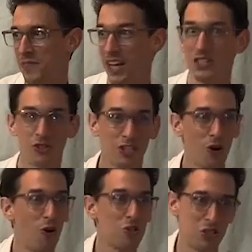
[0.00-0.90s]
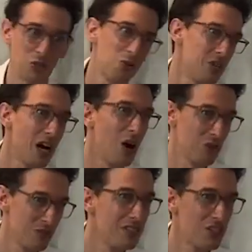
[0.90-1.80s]
And so they also
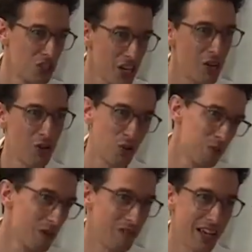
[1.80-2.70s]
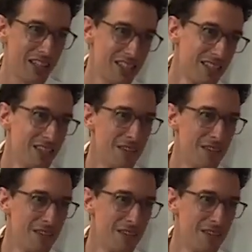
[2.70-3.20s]
now share a little bit of that.